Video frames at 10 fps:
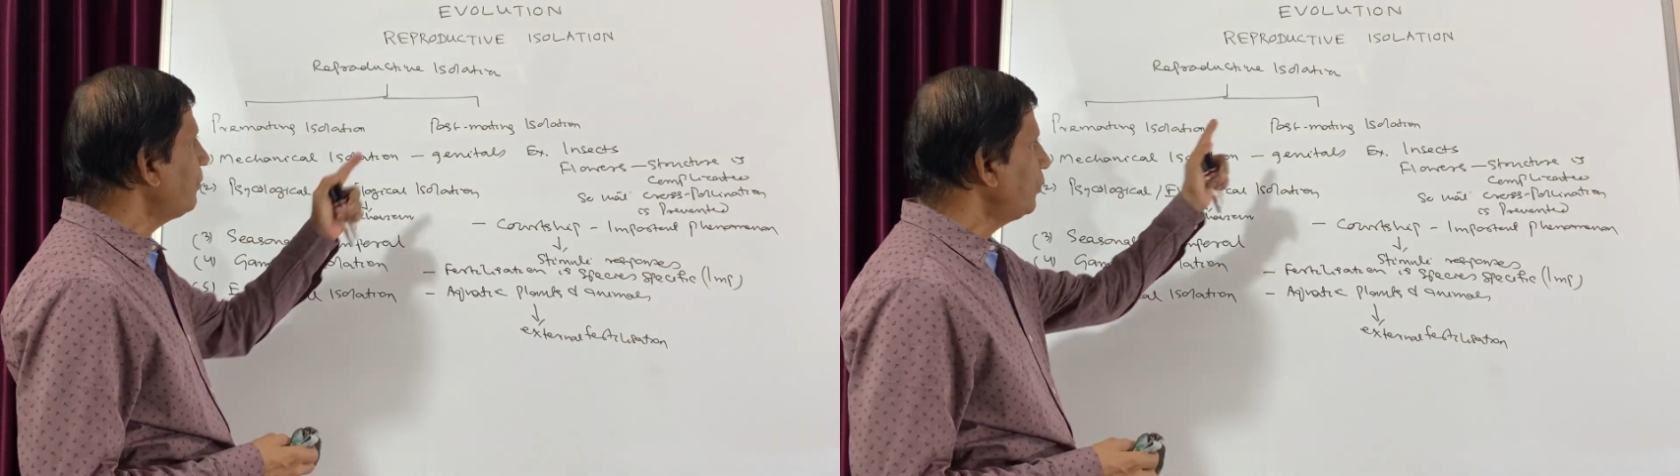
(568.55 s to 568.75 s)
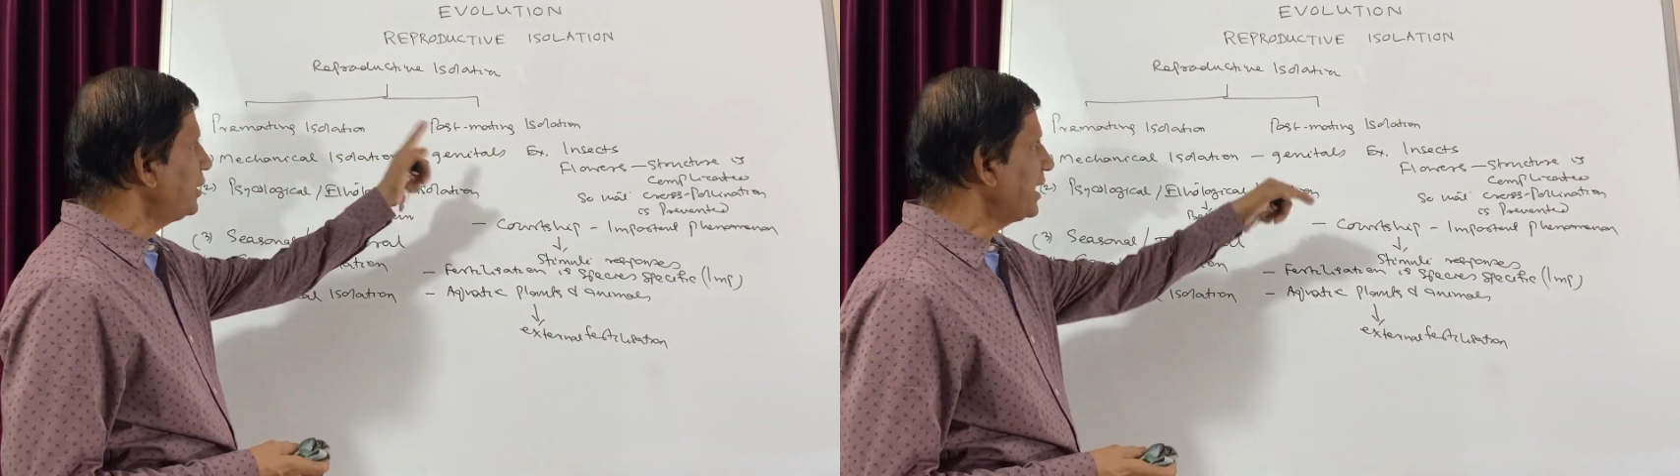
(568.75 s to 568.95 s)

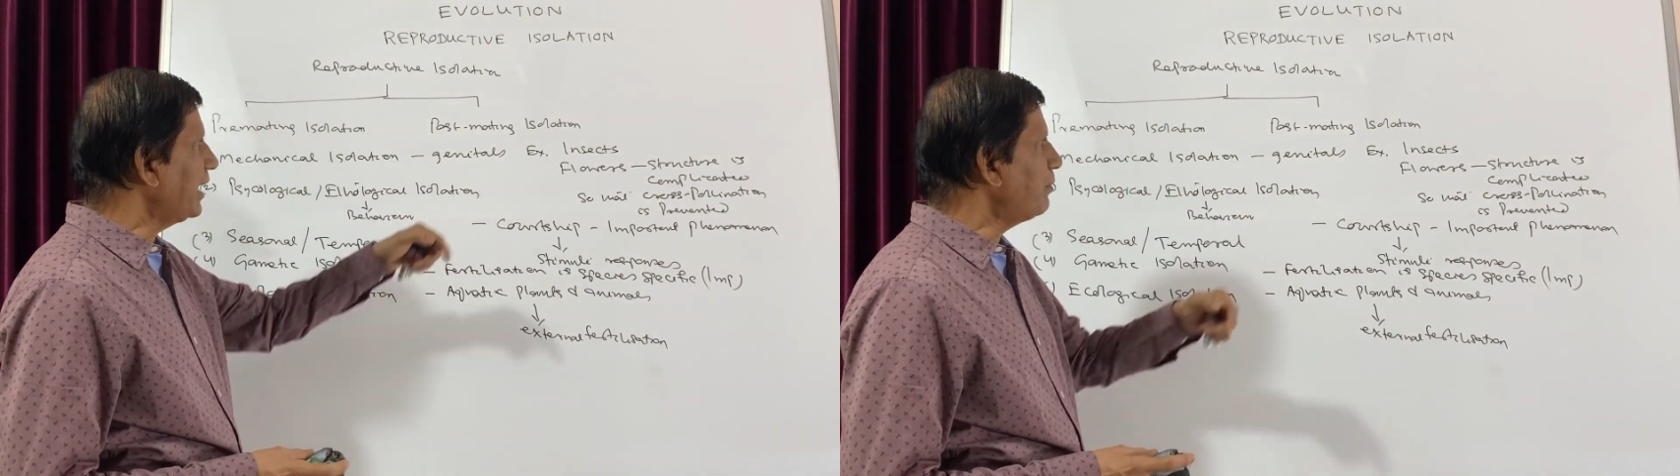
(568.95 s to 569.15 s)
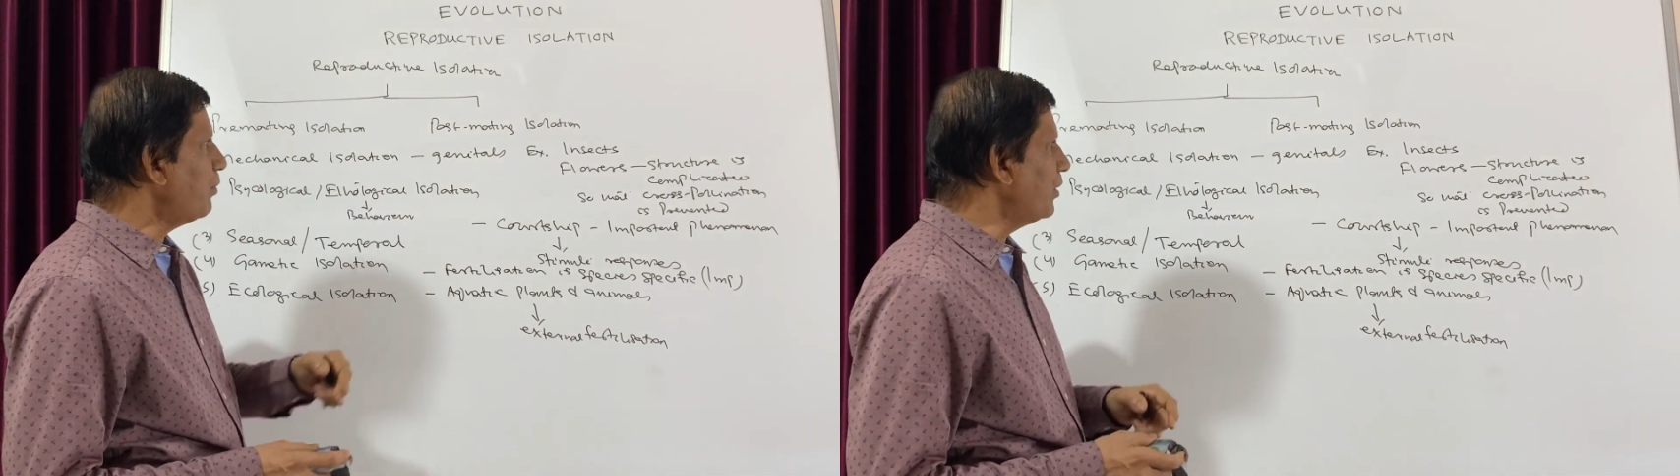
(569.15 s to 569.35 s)

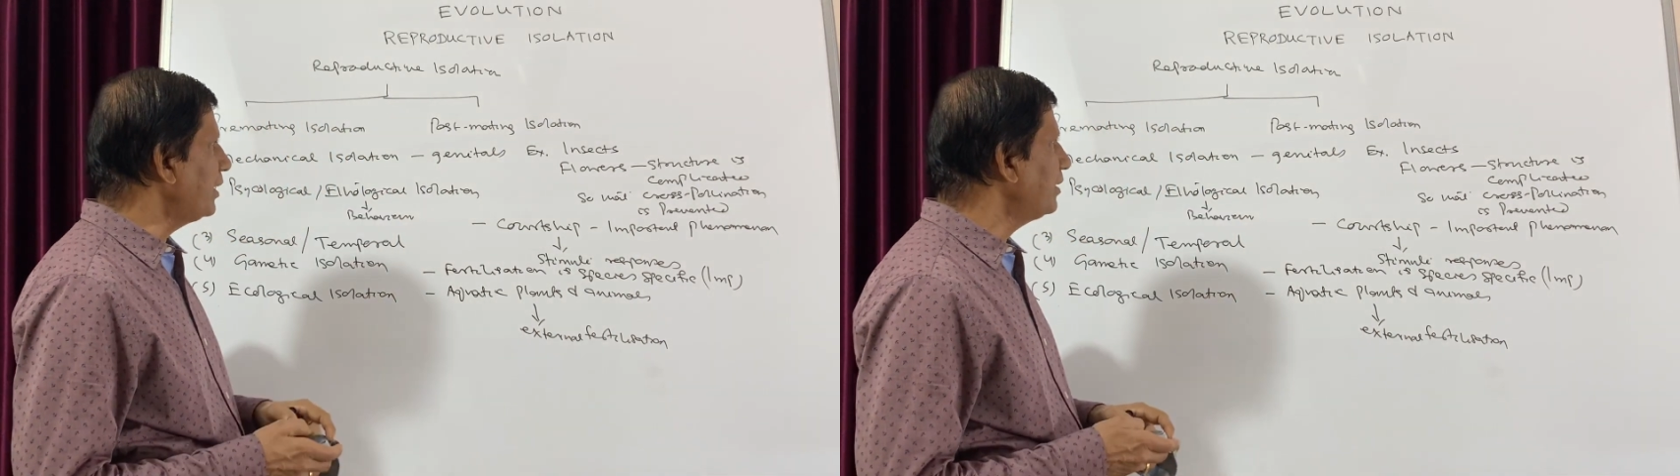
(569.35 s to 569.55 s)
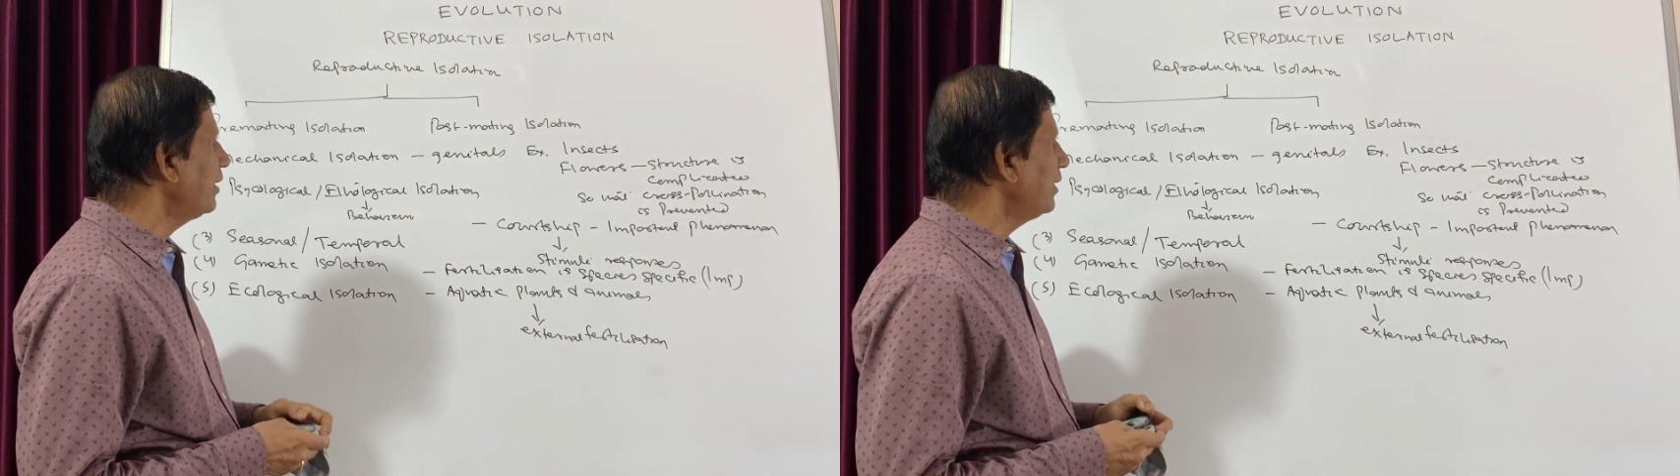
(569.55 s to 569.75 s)
second point,
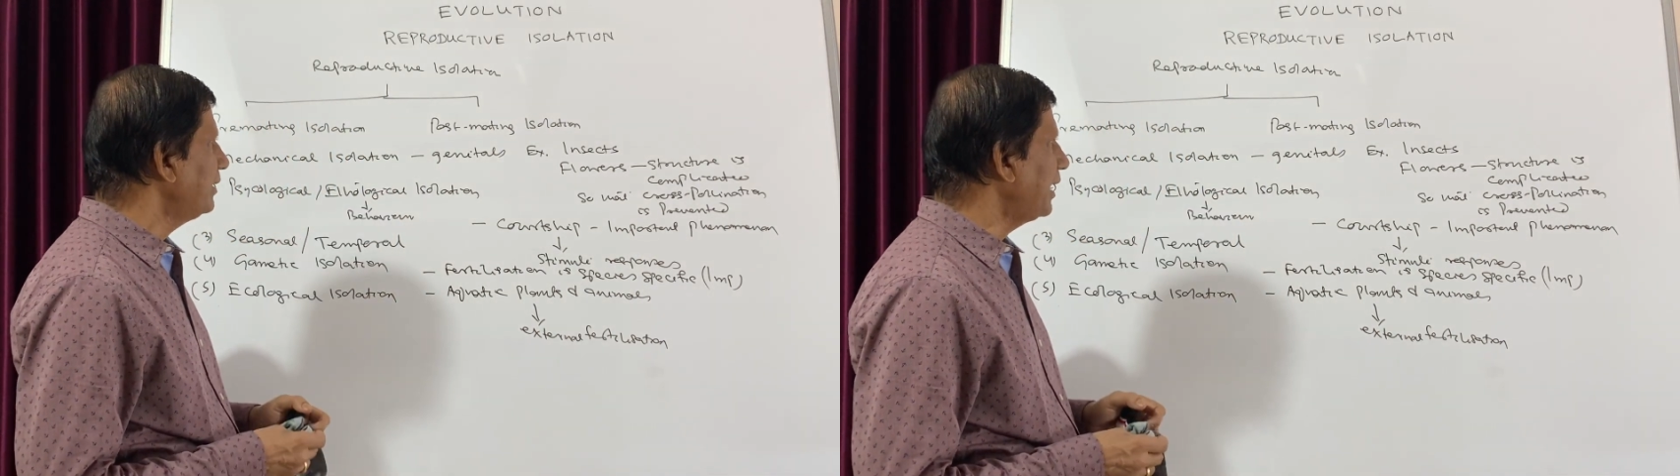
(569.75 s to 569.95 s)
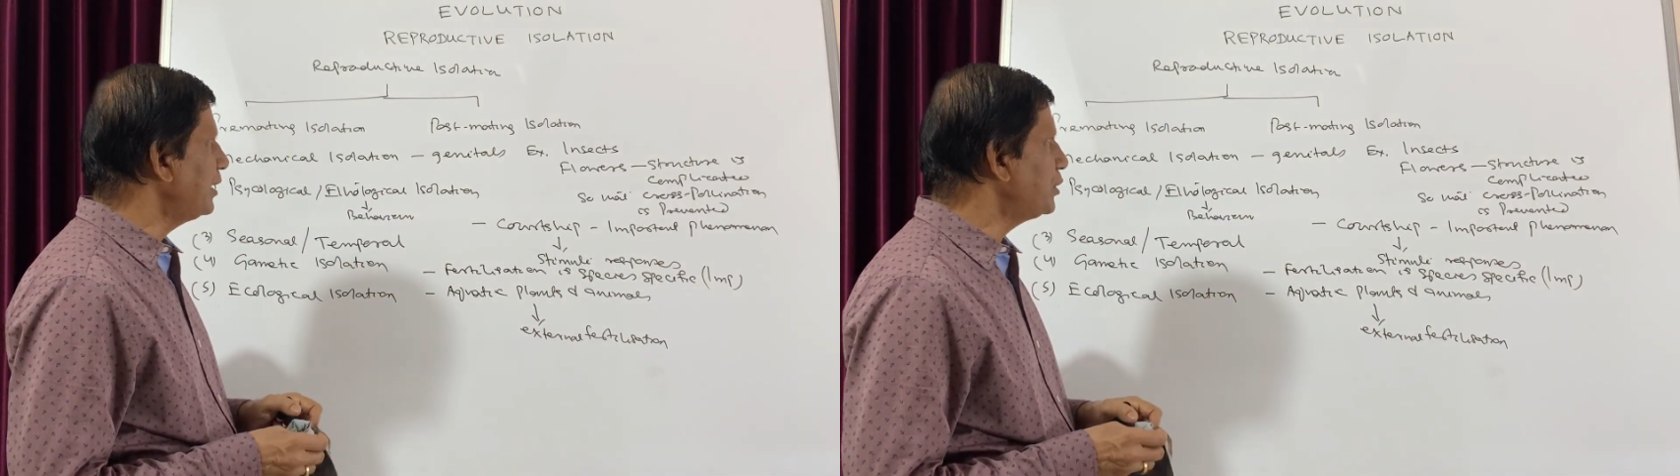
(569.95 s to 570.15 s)

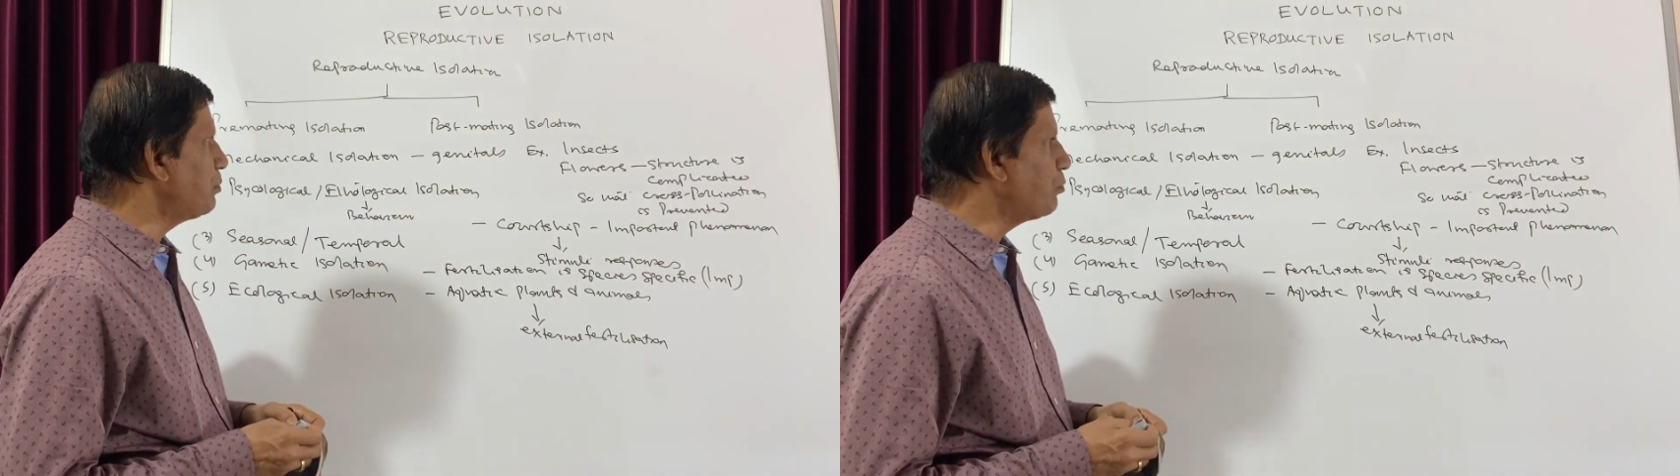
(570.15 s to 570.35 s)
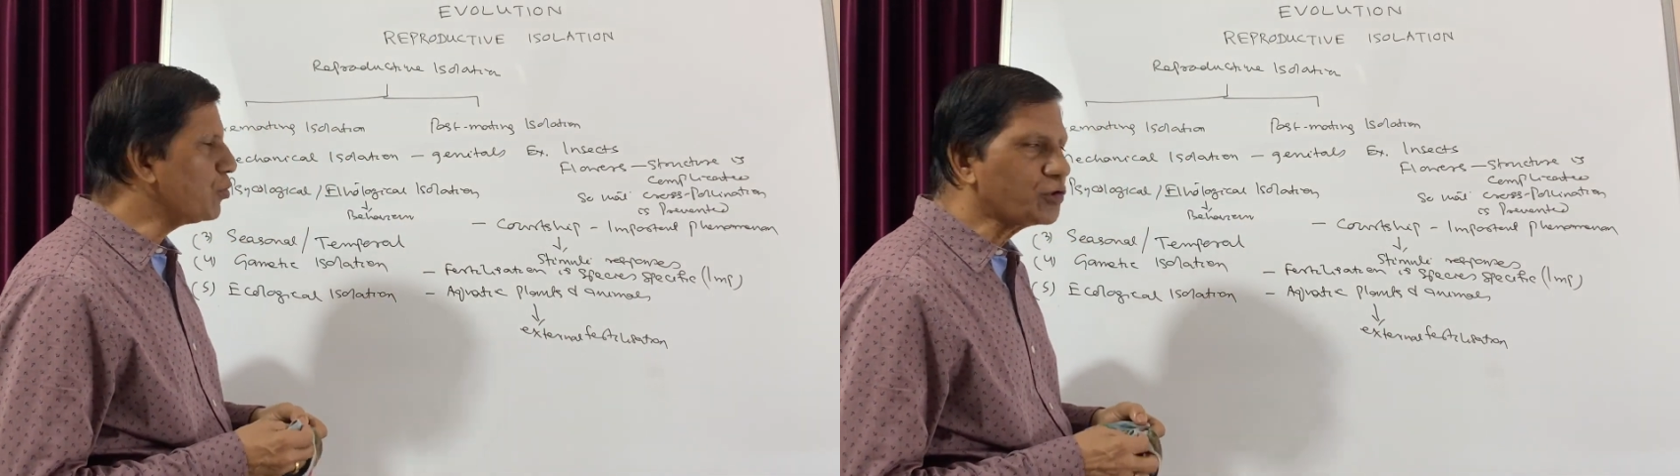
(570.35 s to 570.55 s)
that is
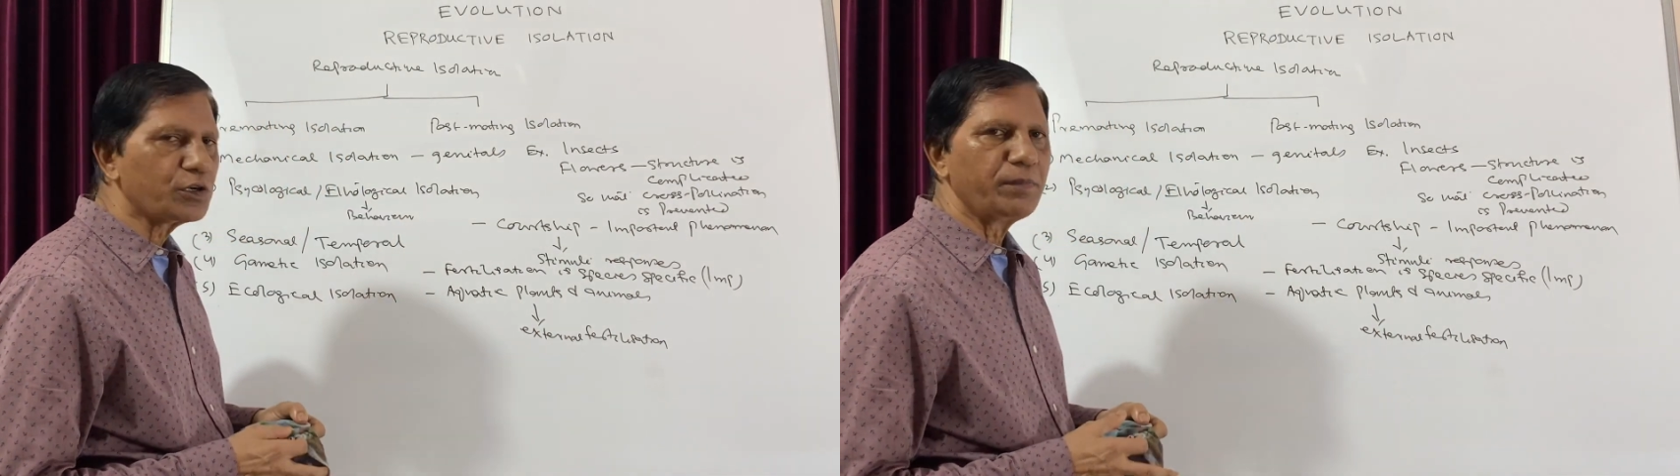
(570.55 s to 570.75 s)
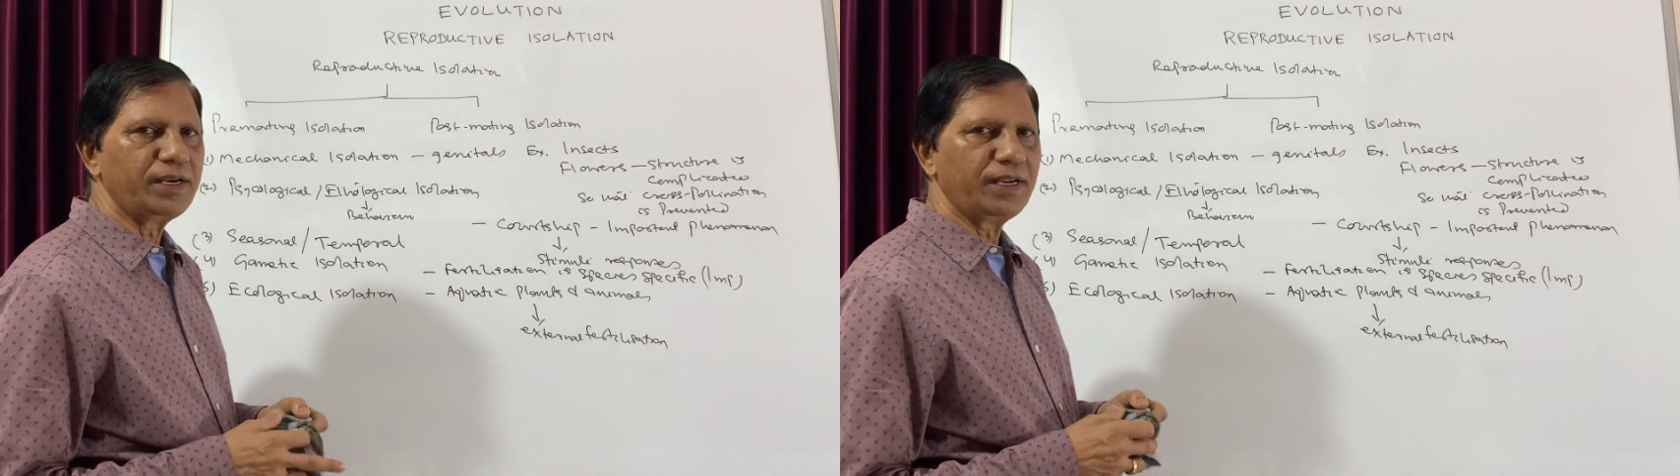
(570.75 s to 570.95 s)
post-mating